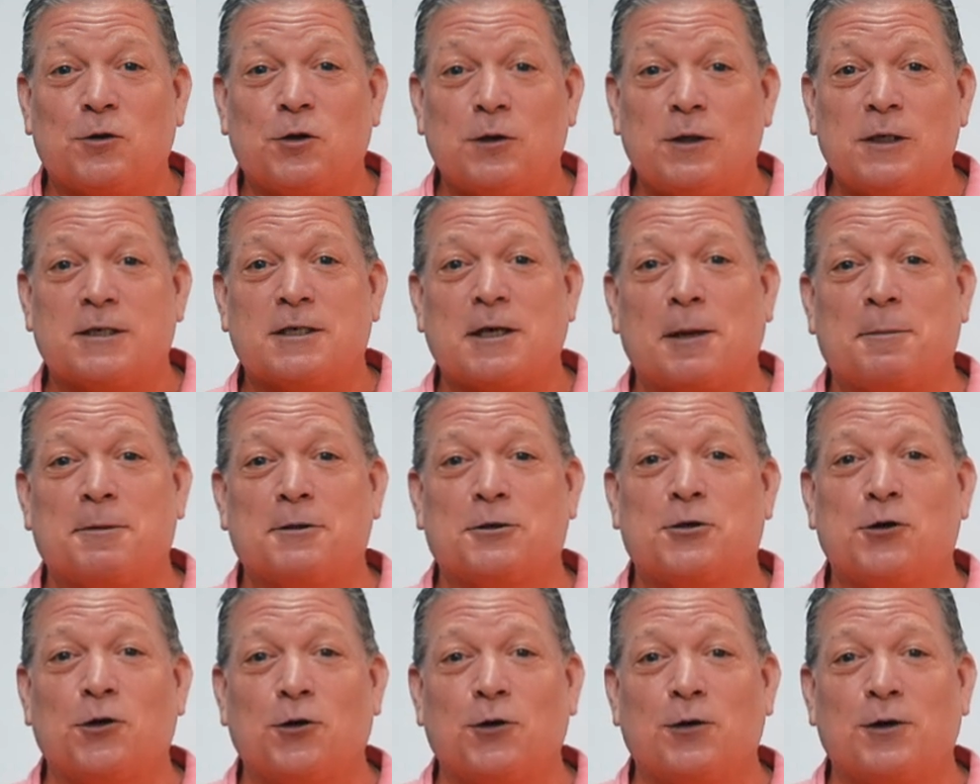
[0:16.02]
to this
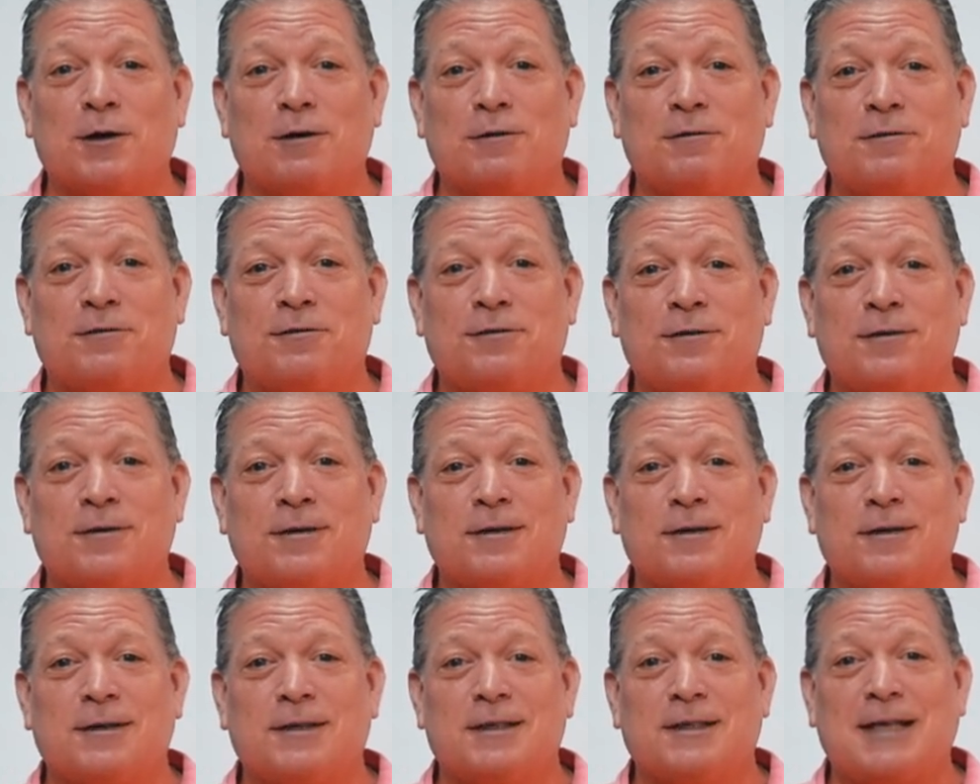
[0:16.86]
episode
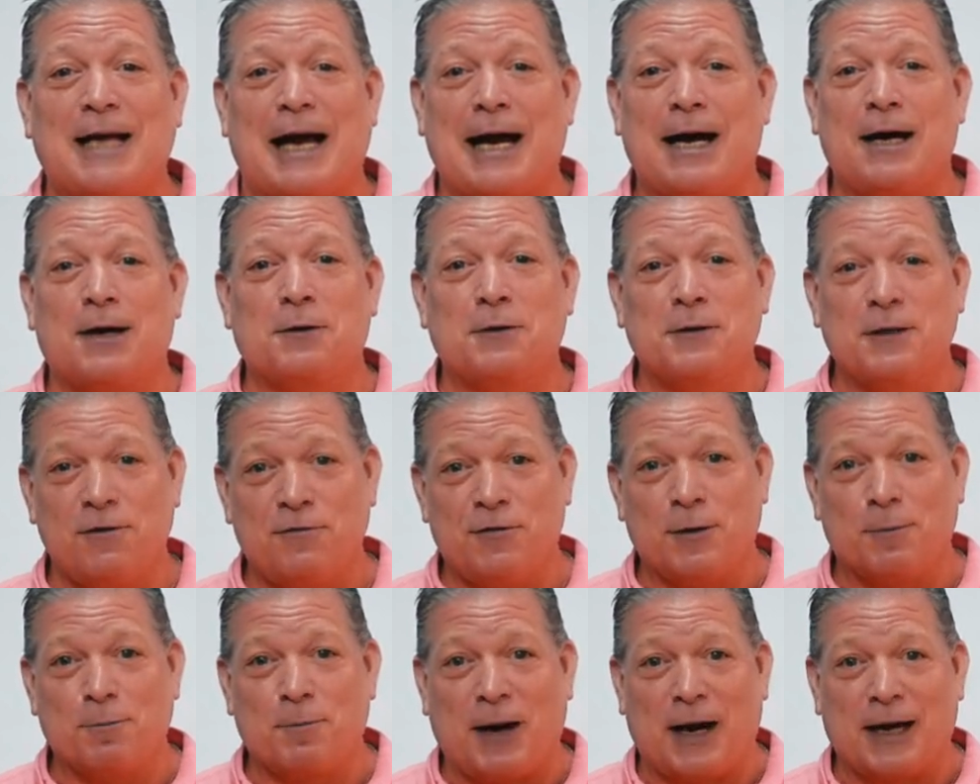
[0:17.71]
of
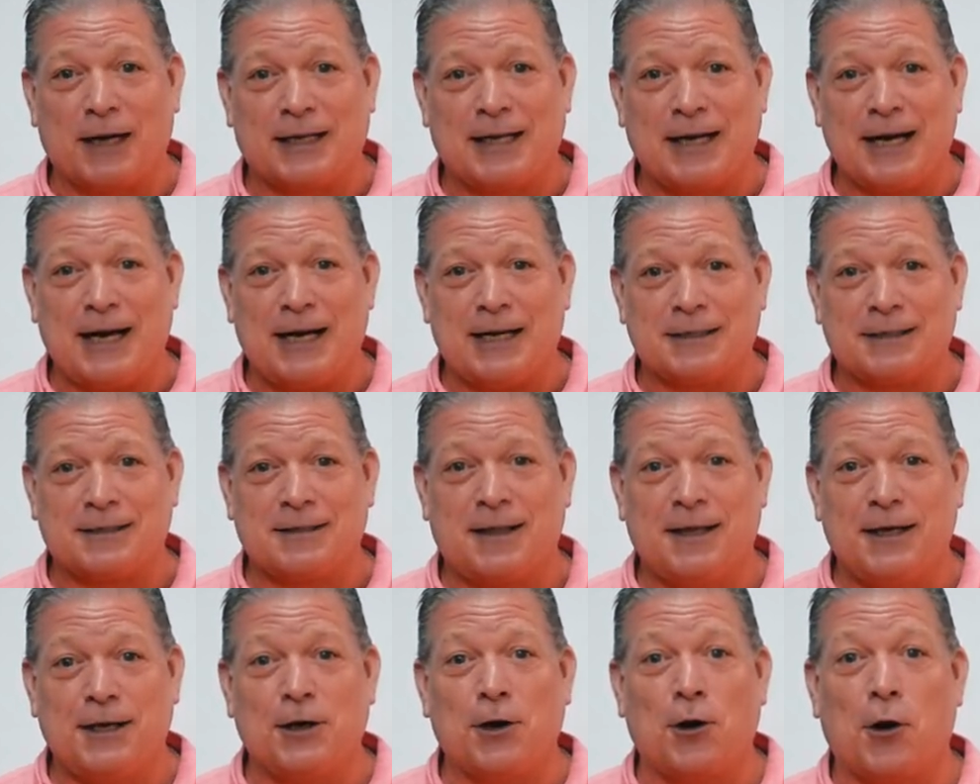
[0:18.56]
TAO-Living
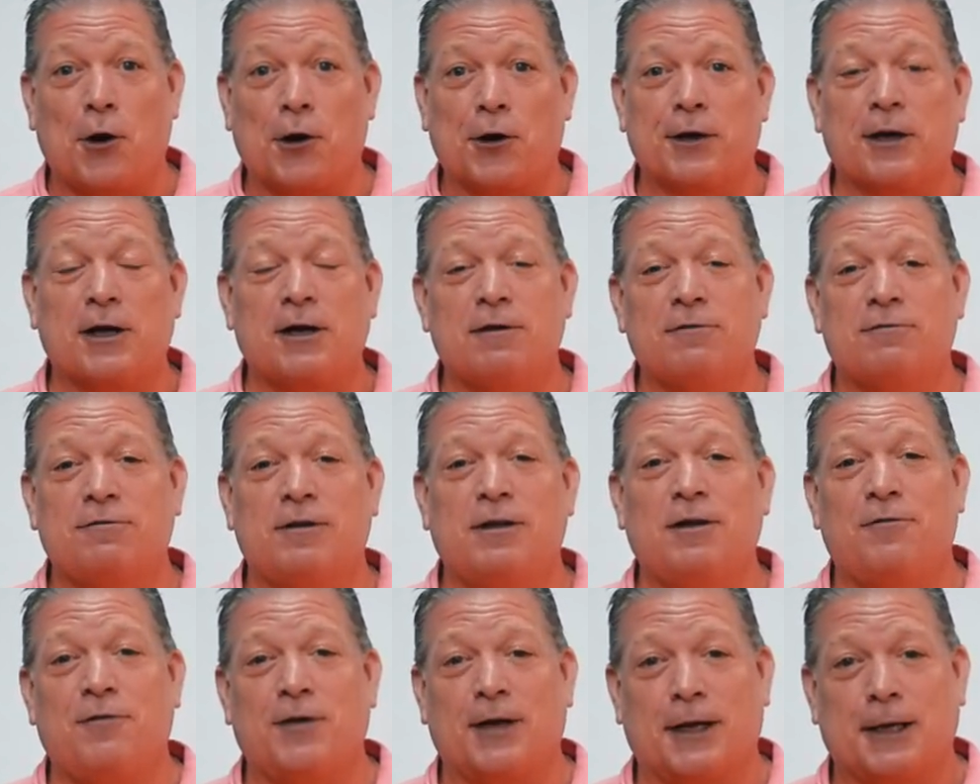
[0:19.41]
podcast, the Art of
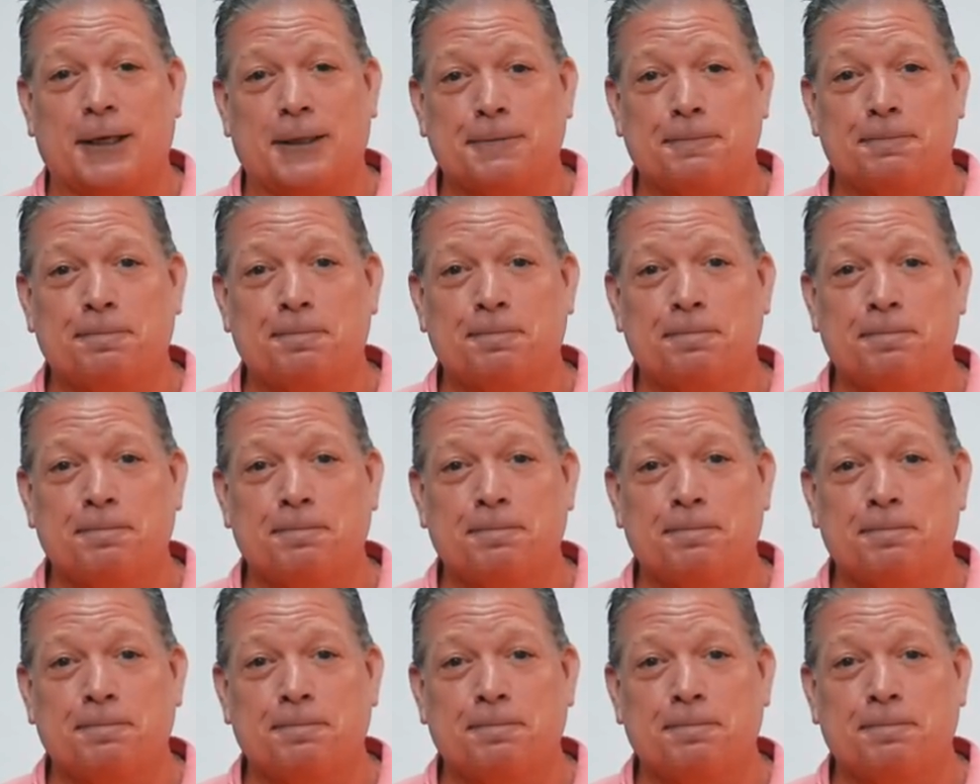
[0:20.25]
Living.